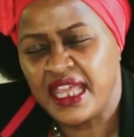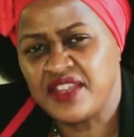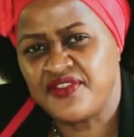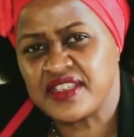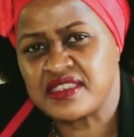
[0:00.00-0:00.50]

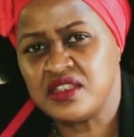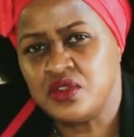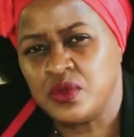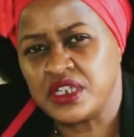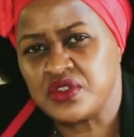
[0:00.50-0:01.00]
And the first
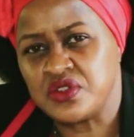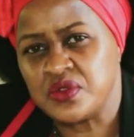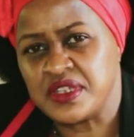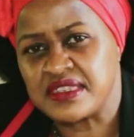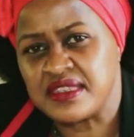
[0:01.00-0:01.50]
thing you want to
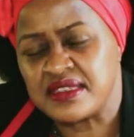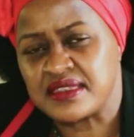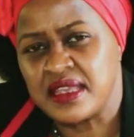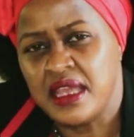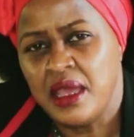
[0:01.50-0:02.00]
do is
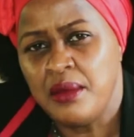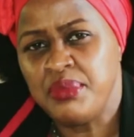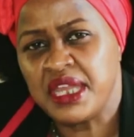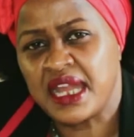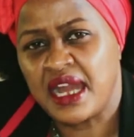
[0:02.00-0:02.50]
this:
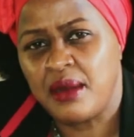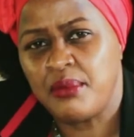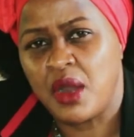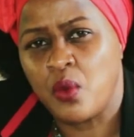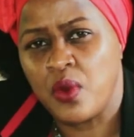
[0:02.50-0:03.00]

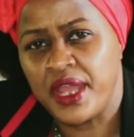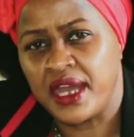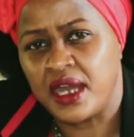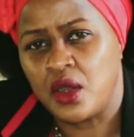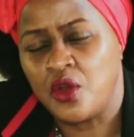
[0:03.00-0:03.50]
become
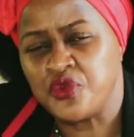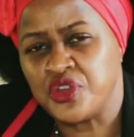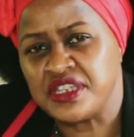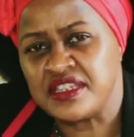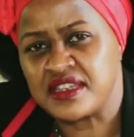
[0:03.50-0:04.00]
aware
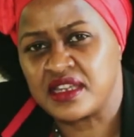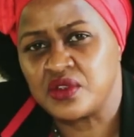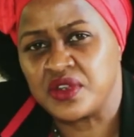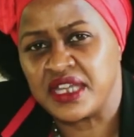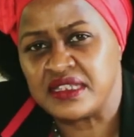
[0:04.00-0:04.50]
of your
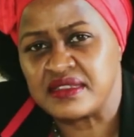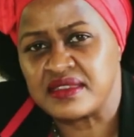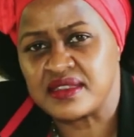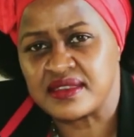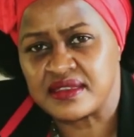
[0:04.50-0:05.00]
internal
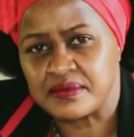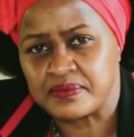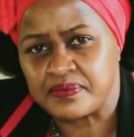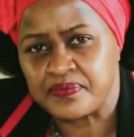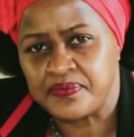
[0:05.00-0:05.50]
guidance system.
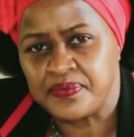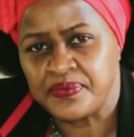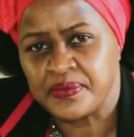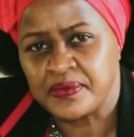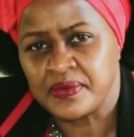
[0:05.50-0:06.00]

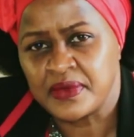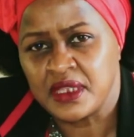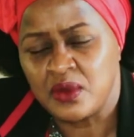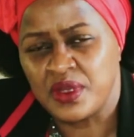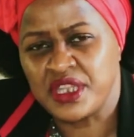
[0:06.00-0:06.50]

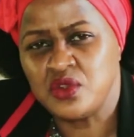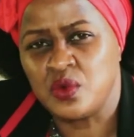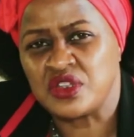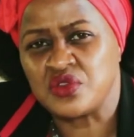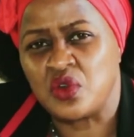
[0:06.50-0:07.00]
Whether
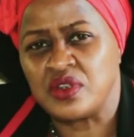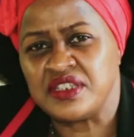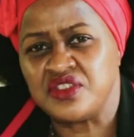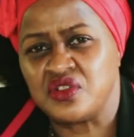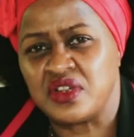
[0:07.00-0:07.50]
you want to
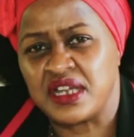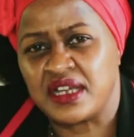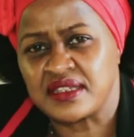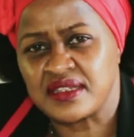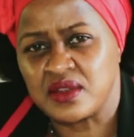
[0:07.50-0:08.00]
call it your
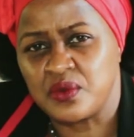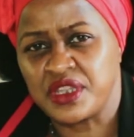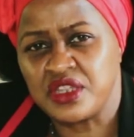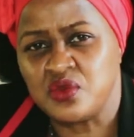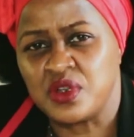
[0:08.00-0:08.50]
gut,
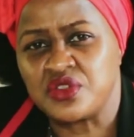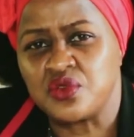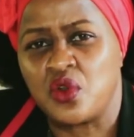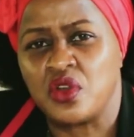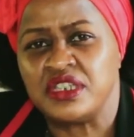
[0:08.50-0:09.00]
whether you
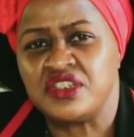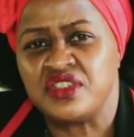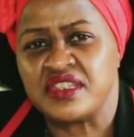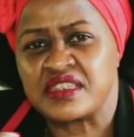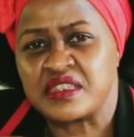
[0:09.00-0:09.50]
want to call
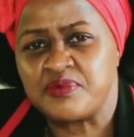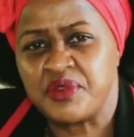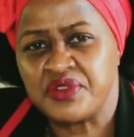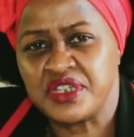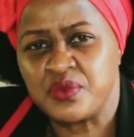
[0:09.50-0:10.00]
it the
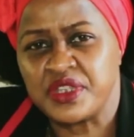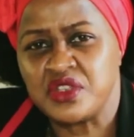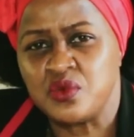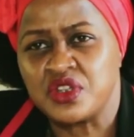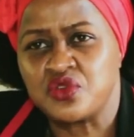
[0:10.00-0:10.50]
spirit,
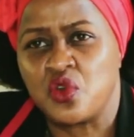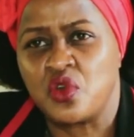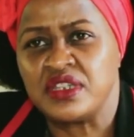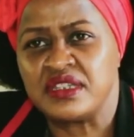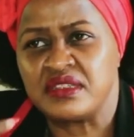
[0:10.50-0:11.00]
whether you want to
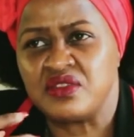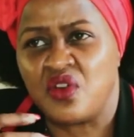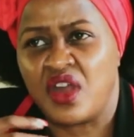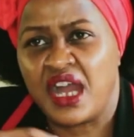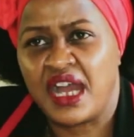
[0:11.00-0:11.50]
call it
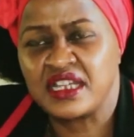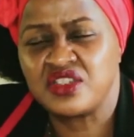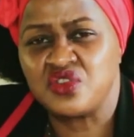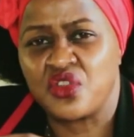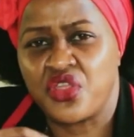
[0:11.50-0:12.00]
your
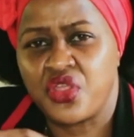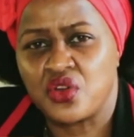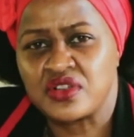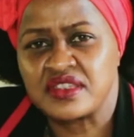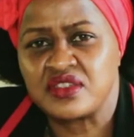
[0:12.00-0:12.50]
heart, your
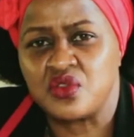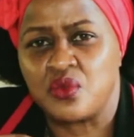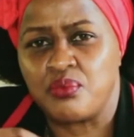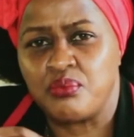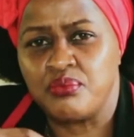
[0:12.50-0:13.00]
thoughts,
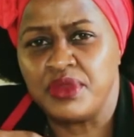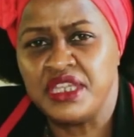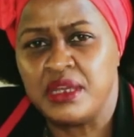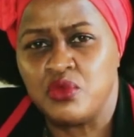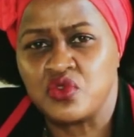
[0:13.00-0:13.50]
your
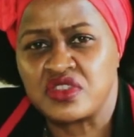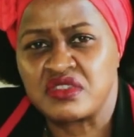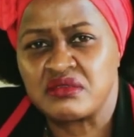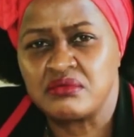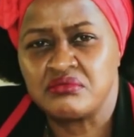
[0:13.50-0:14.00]

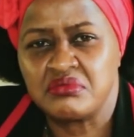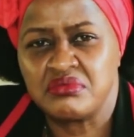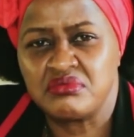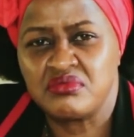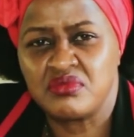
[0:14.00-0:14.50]
innermost
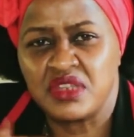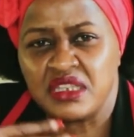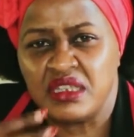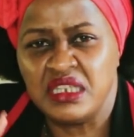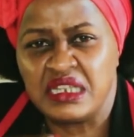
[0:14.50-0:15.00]

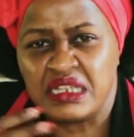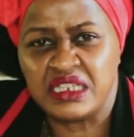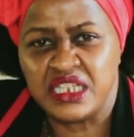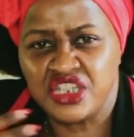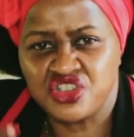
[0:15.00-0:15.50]

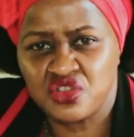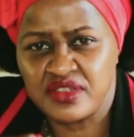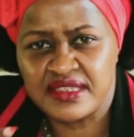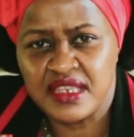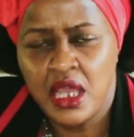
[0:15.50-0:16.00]

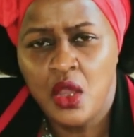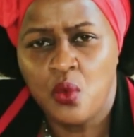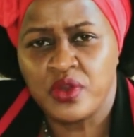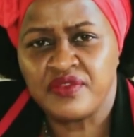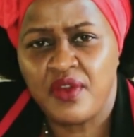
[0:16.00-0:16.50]
inclinations,
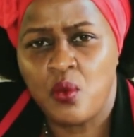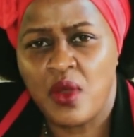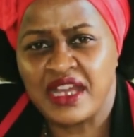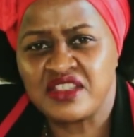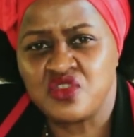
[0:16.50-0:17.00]
whatever
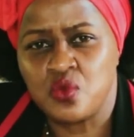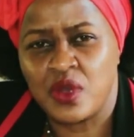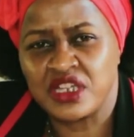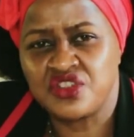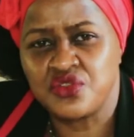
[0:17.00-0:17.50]
words you
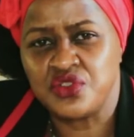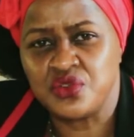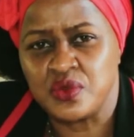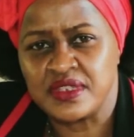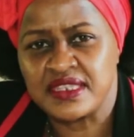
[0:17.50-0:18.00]
want to
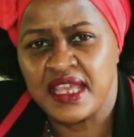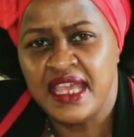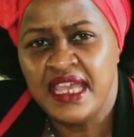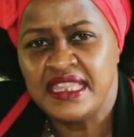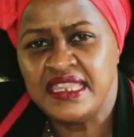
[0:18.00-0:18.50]
use,
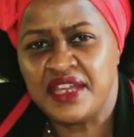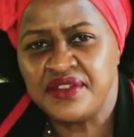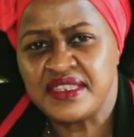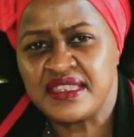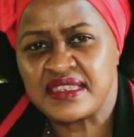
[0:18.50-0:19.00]

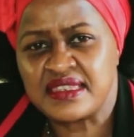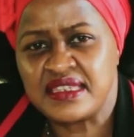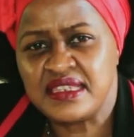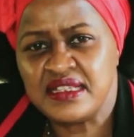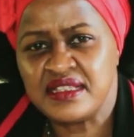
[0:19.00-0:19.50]
there is the
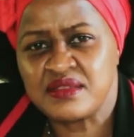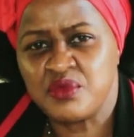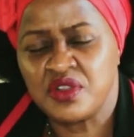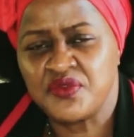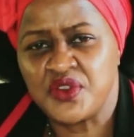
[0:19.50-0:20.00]
still
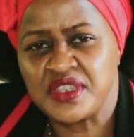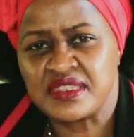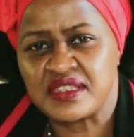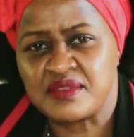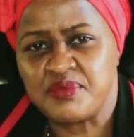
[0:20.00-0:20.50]
small
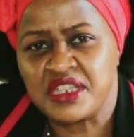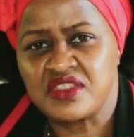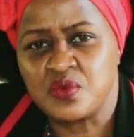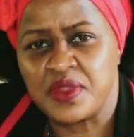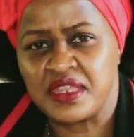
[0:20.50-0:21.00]
voice that
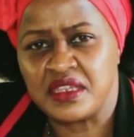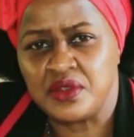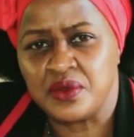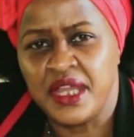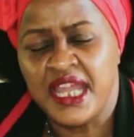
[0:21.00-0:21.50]
speaks
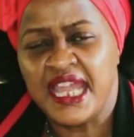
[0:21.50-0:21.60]
within you.